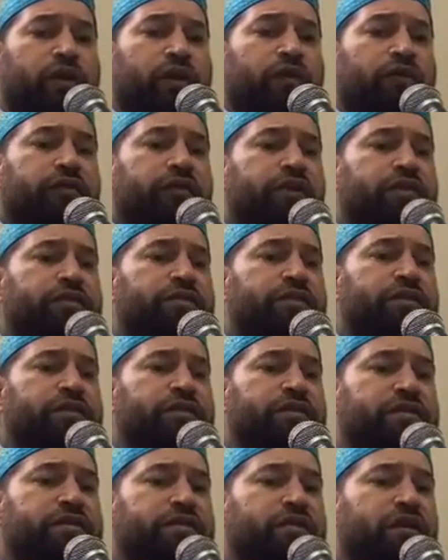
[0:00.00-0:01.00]
This
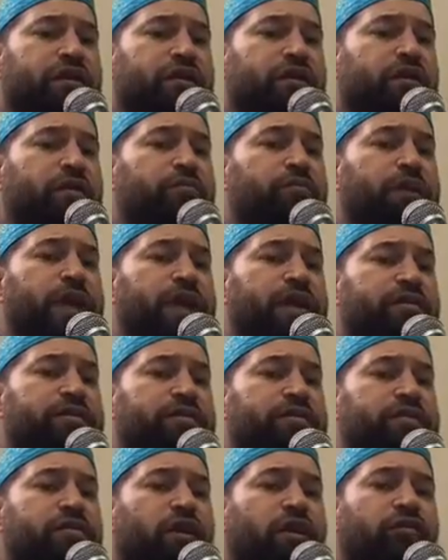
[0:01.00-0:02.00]
is the
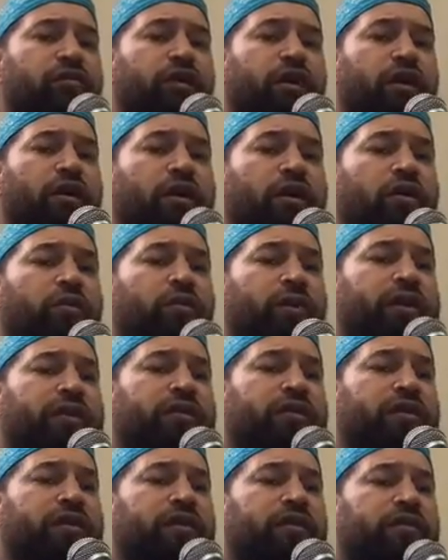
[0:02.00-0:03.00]
base of all
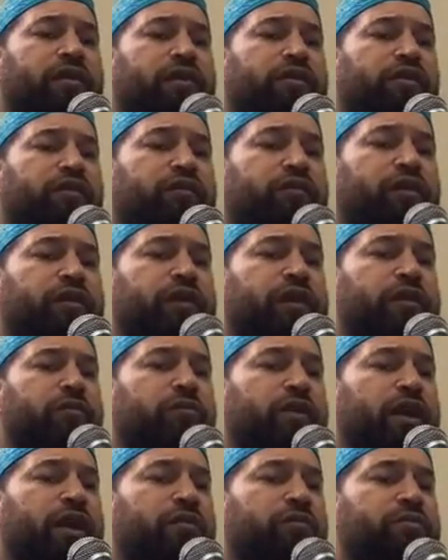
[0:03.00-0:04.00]
what the different
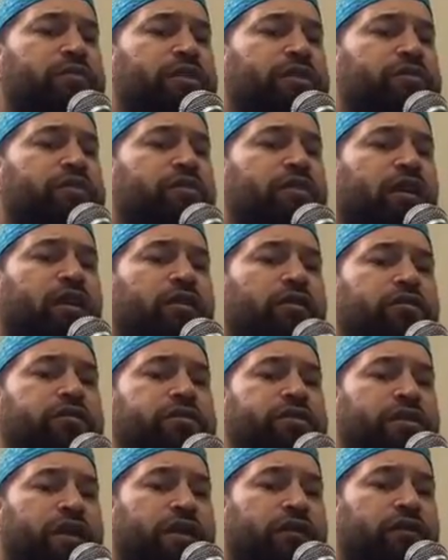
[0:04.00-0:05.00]
imams and scholars
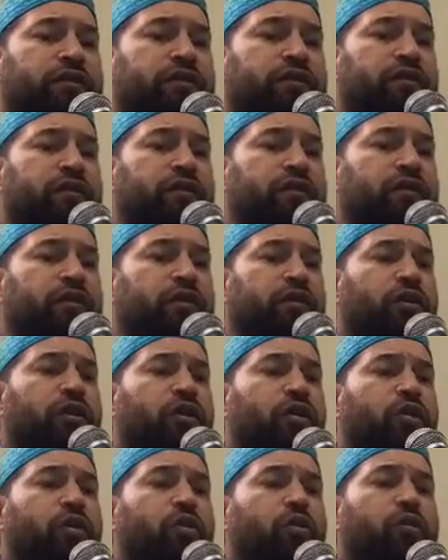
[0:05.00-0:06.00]
said.
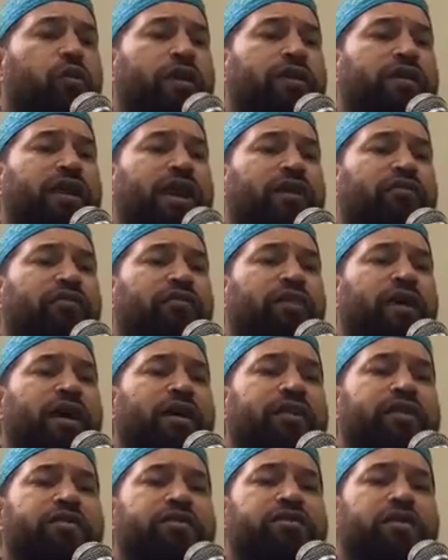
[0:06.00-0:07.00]
Whatever
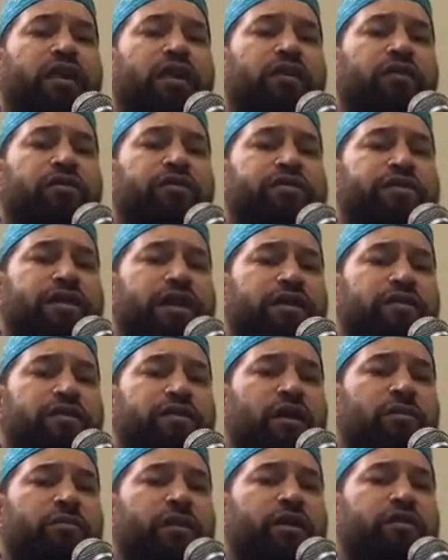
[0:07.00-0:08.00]
any scholar says
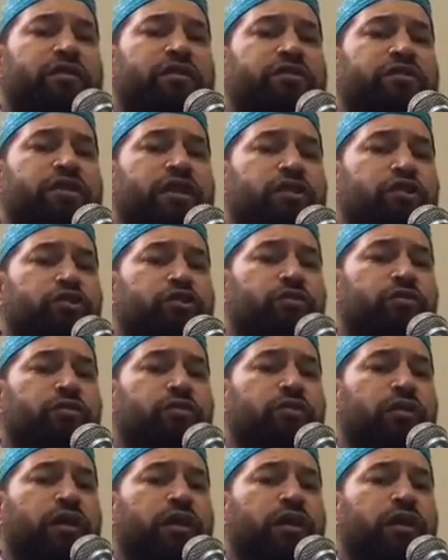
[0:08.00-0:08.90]
about this issue,